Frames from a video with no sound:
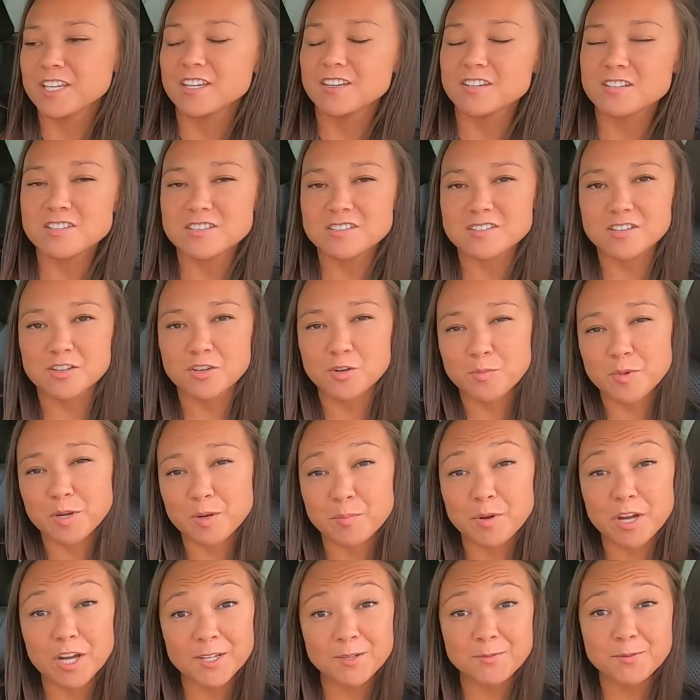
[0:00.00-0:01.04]
here, just a little bit of
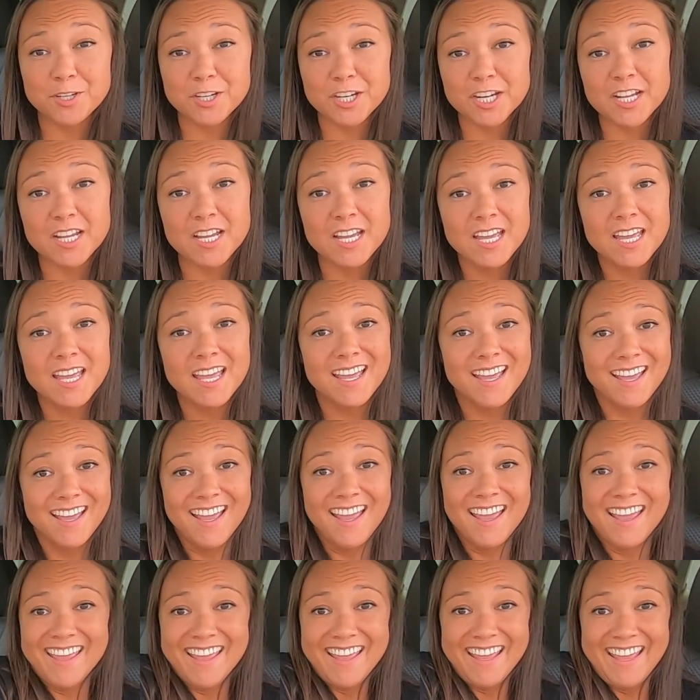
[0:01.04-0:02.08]
body work,
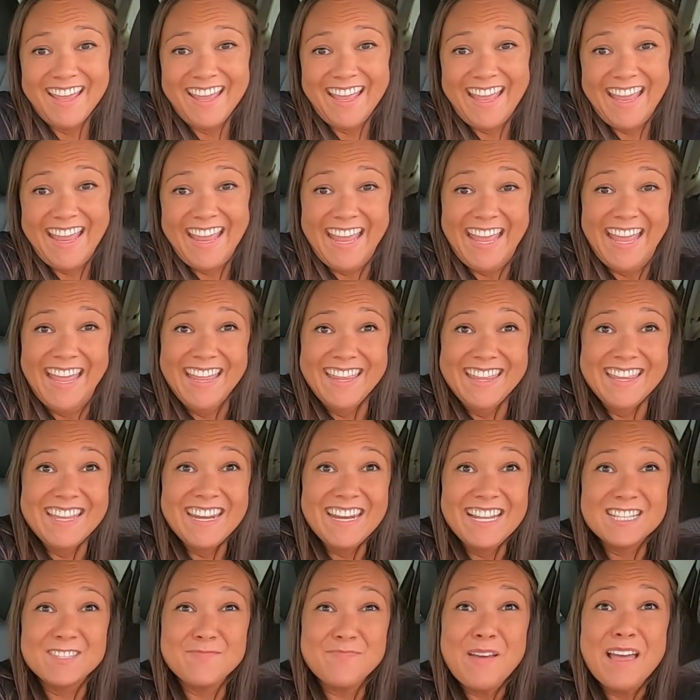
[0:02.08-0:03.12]
and then
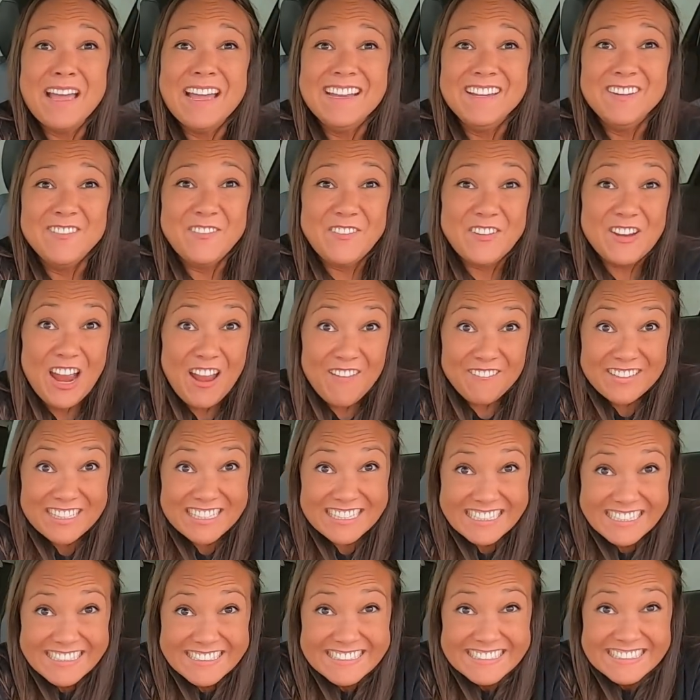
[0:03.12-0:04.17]
it's fine
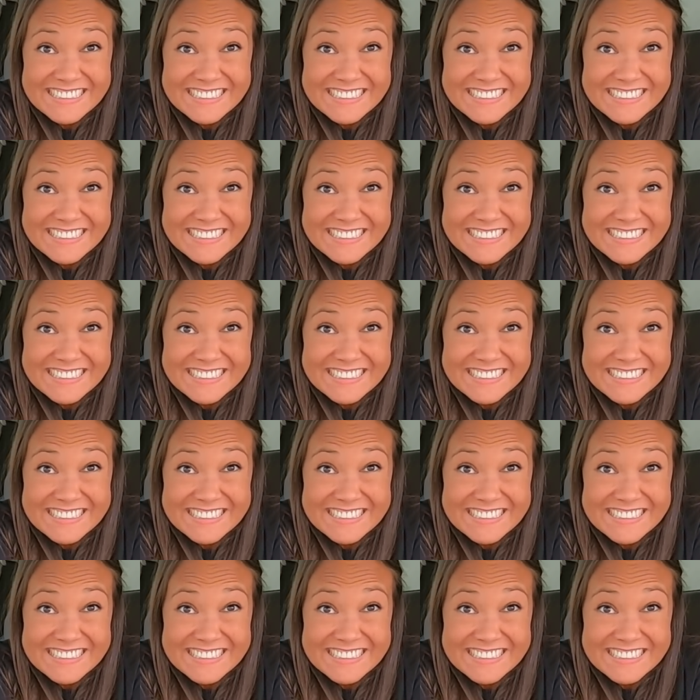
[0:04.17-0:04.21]
forever.